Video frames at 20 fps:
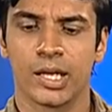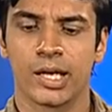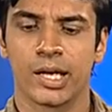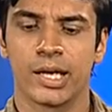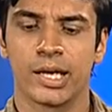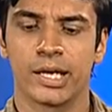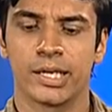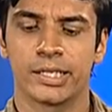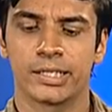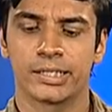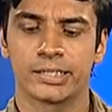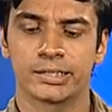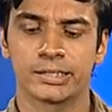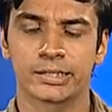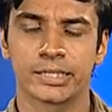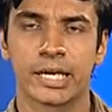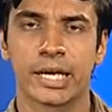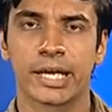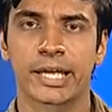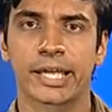and
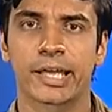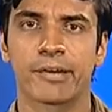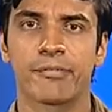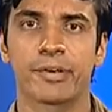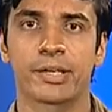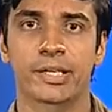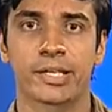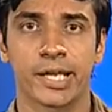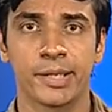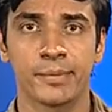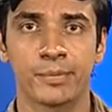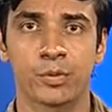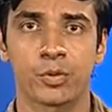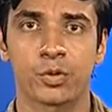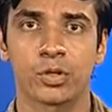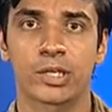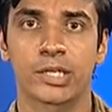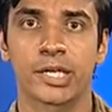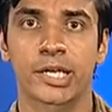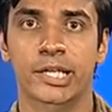I have a
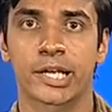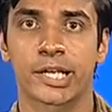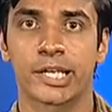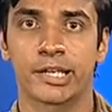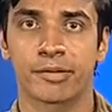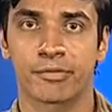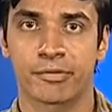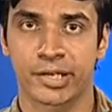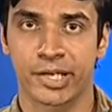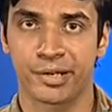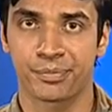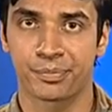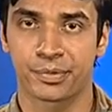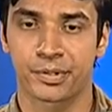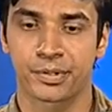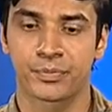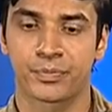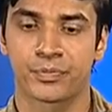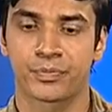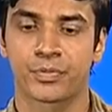dipole that I have kept
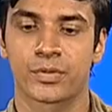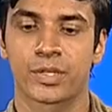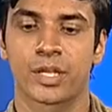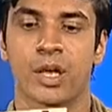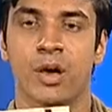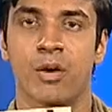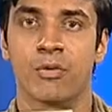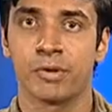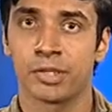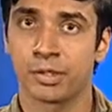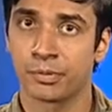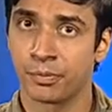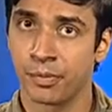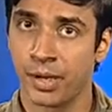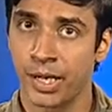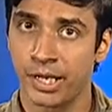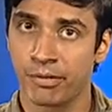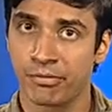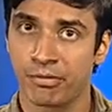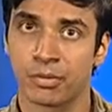with
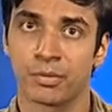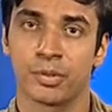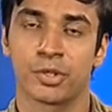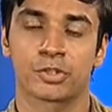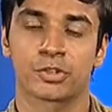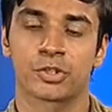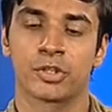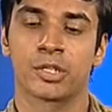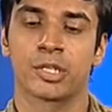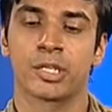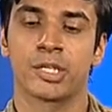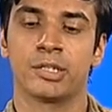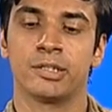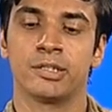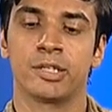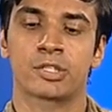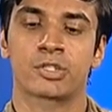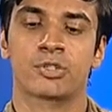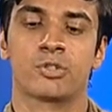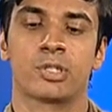my affirmation in
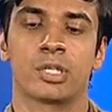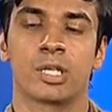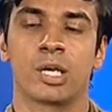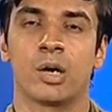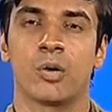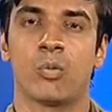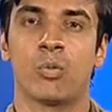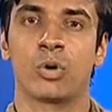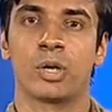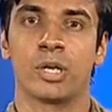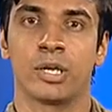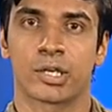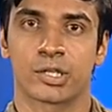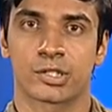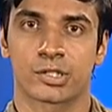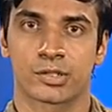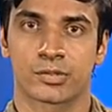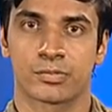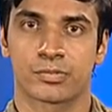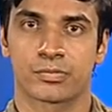this
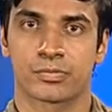direction.